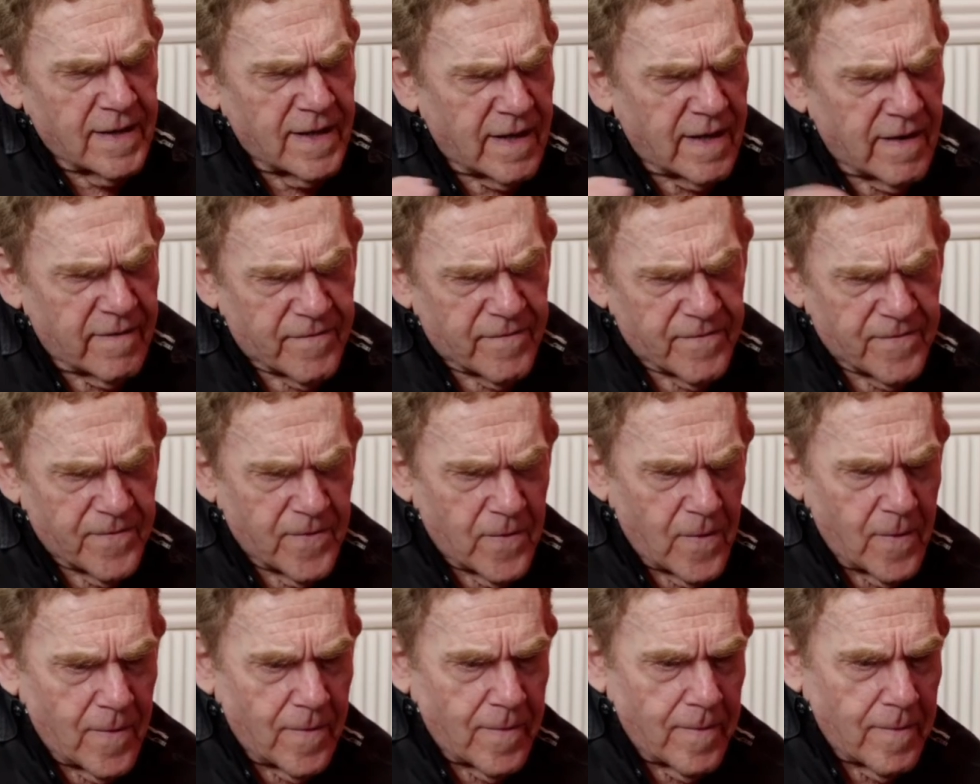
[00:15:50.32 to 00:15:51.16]
That
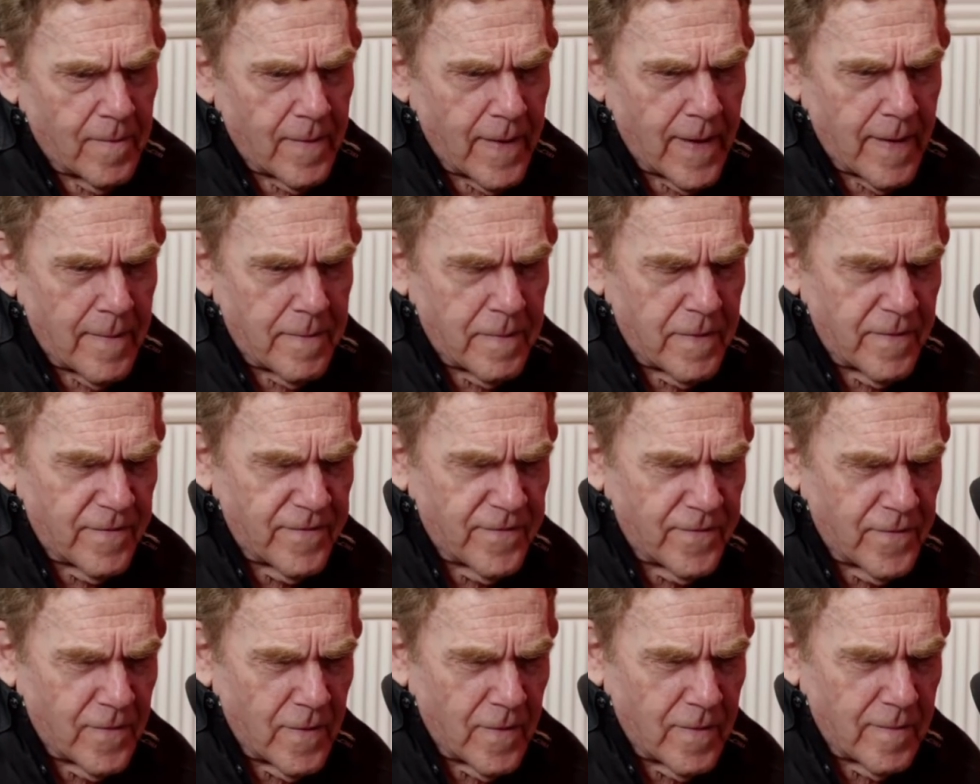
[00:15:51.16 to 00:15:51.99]
informed my
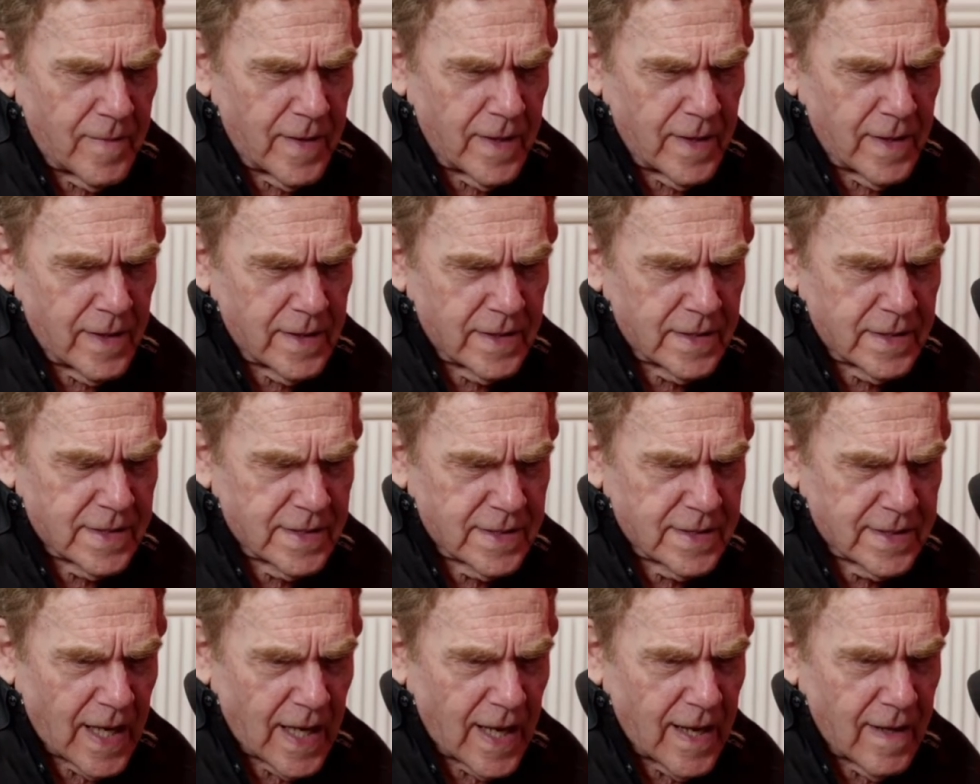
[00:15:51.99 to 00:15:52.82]
performing
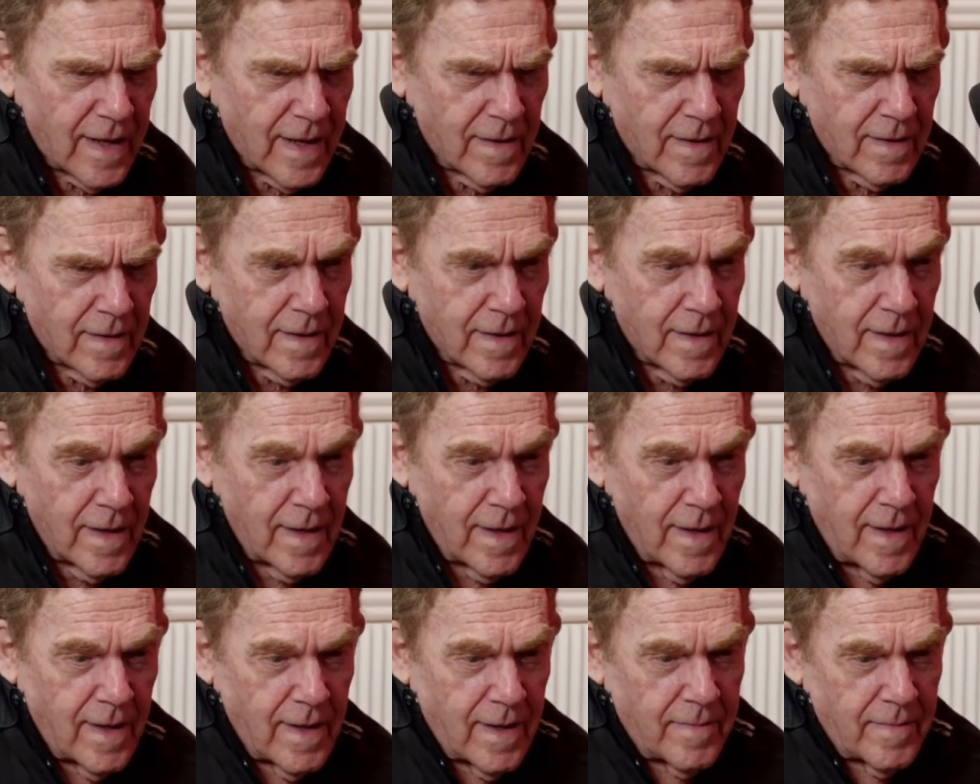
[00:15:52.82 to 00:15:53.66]
style
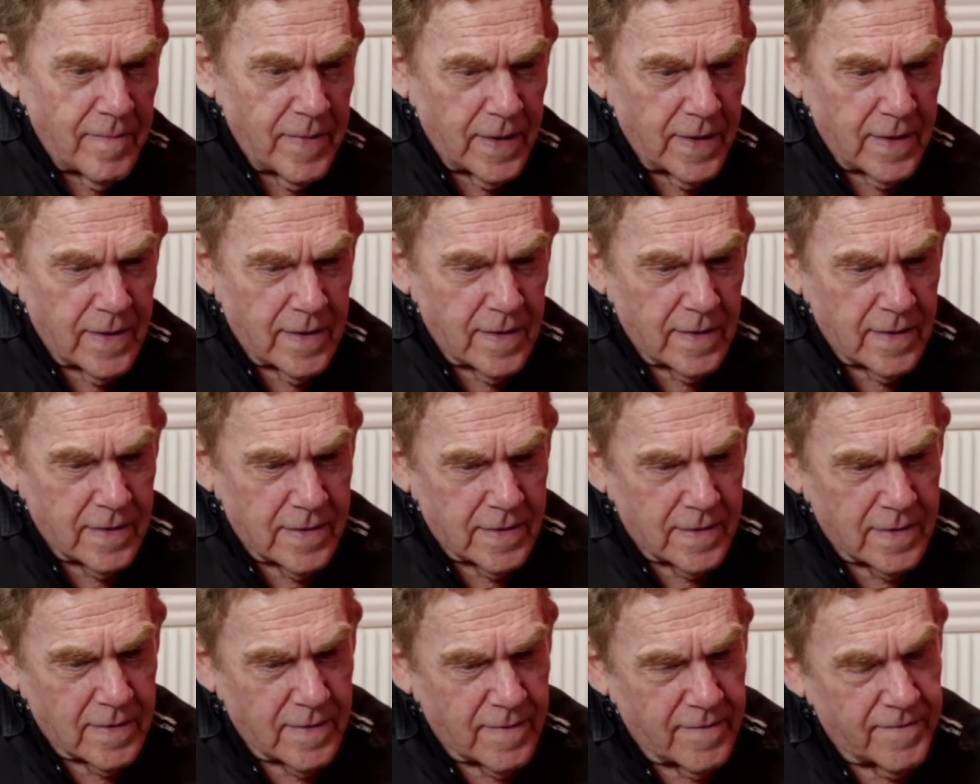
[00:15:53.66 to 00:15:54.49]

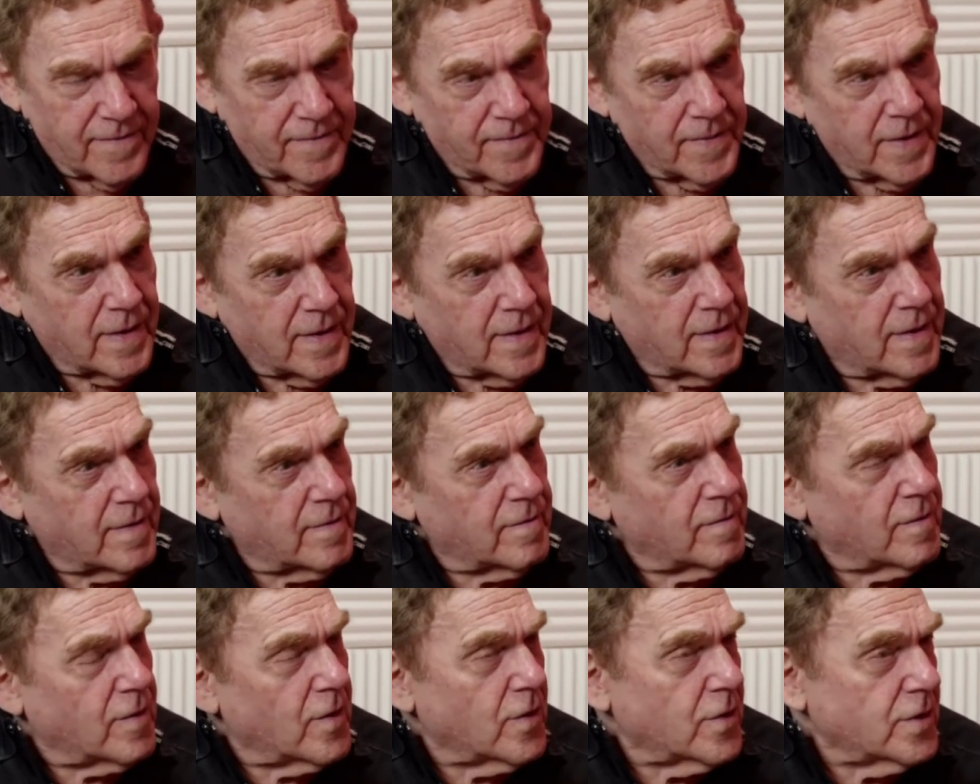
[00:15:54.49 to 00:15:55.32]
because of
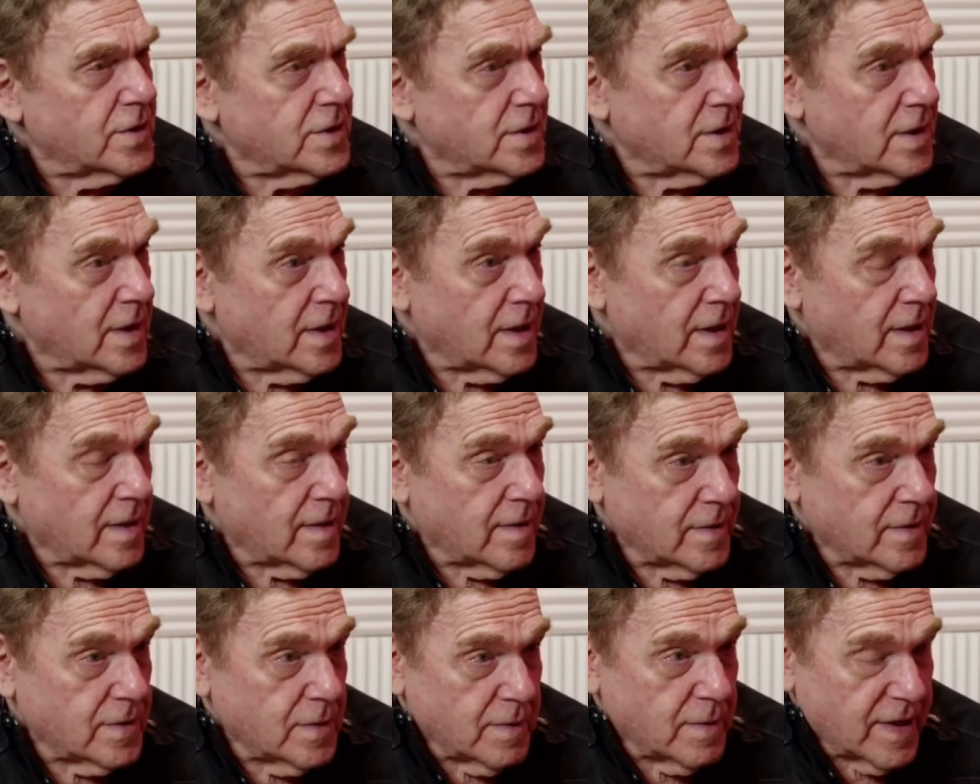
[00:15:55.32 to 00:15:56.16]
rehearsing
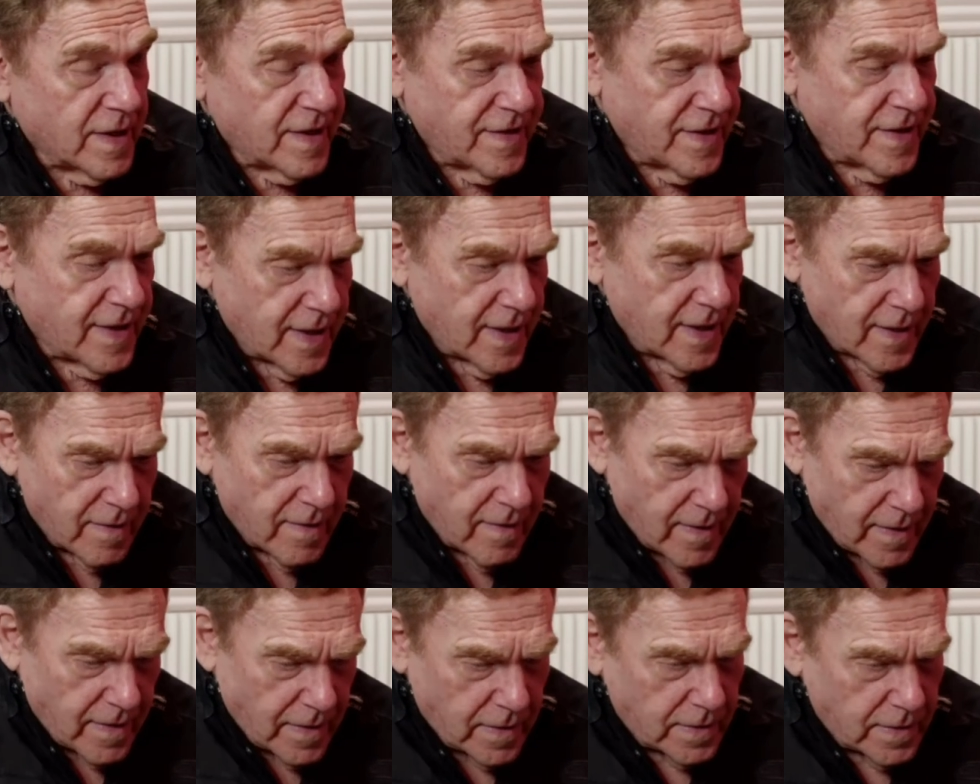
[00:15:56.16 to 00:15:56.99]
and doing
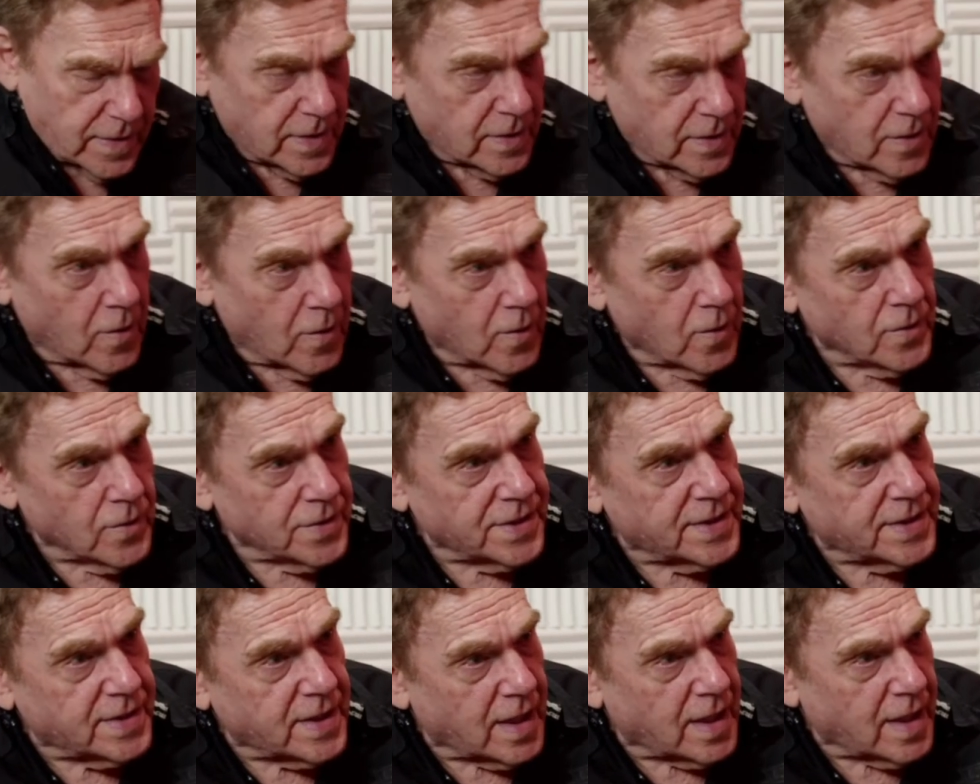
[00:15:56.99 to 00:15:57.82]
theater and using the whole
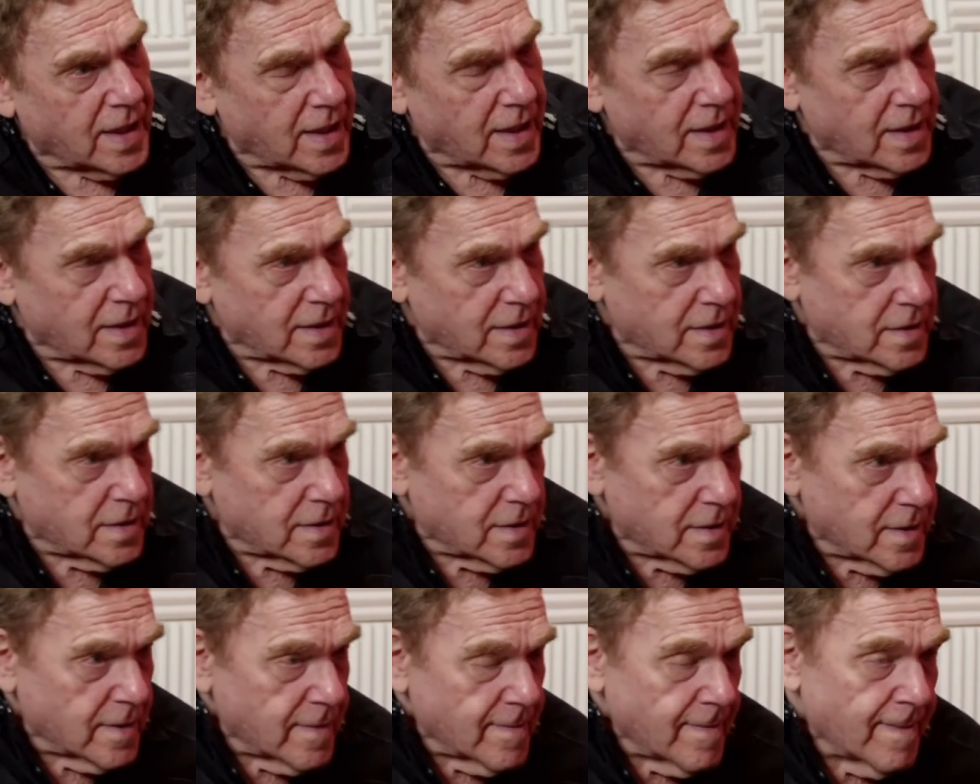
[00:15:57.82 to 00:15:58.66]

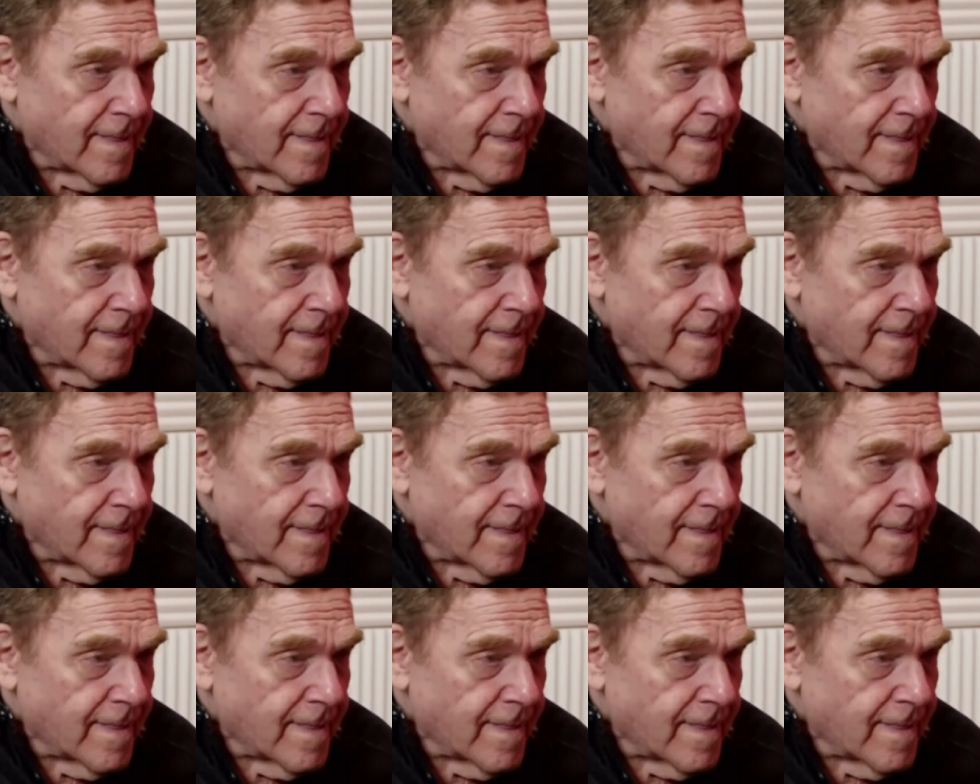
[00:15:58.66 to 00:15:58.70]
stage.